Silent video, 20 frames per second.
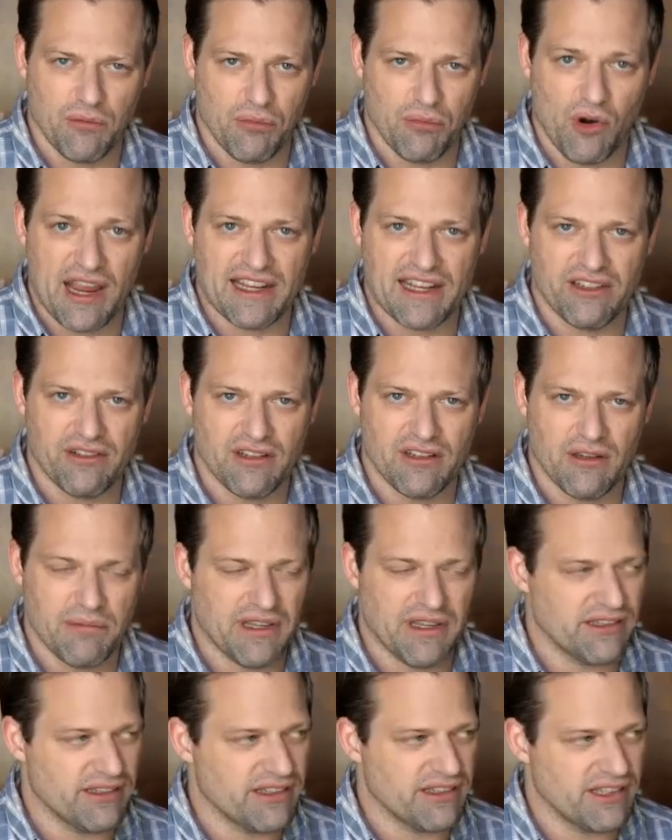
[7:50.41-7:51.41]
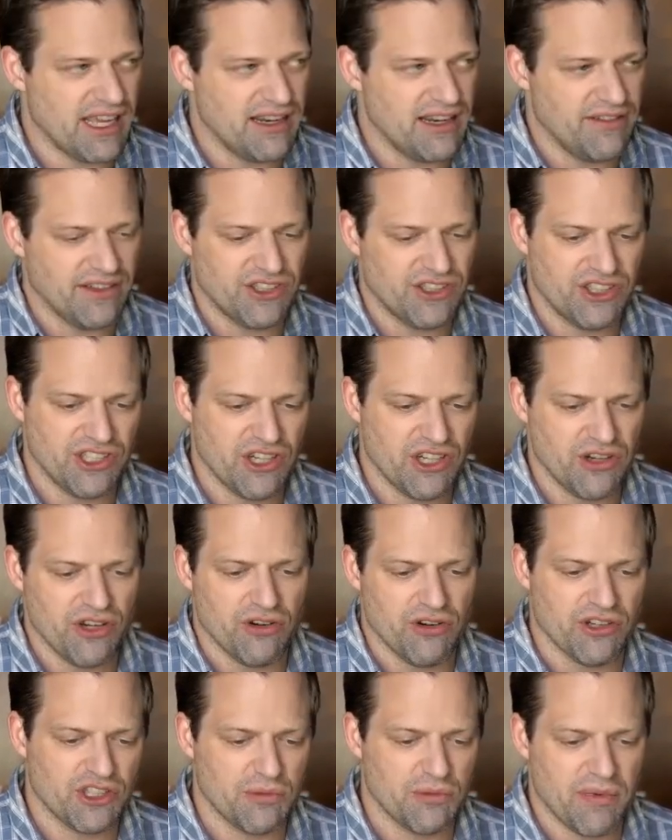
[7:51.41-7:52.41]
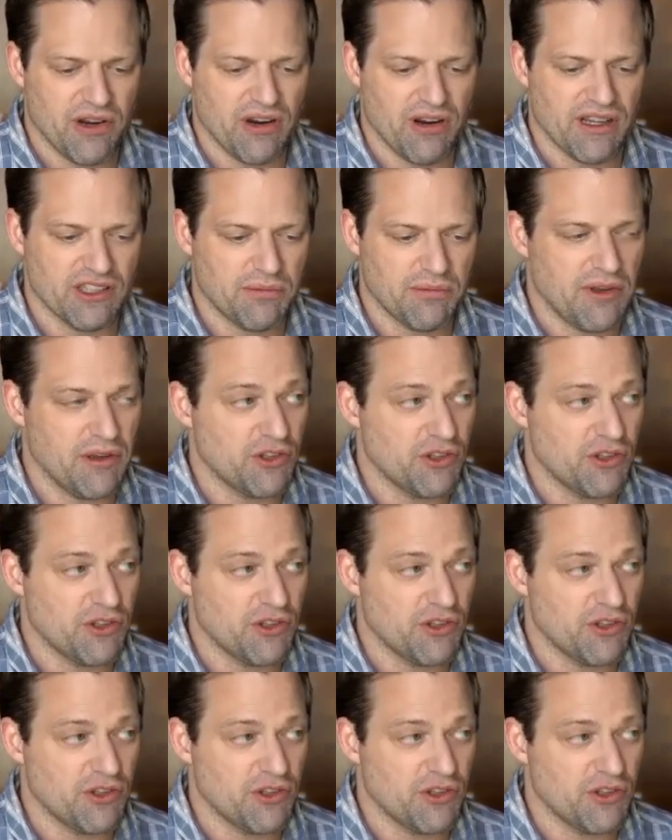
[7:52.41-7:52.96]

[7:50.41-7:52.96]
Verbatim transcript: brand new to the business, kind of a share your experience.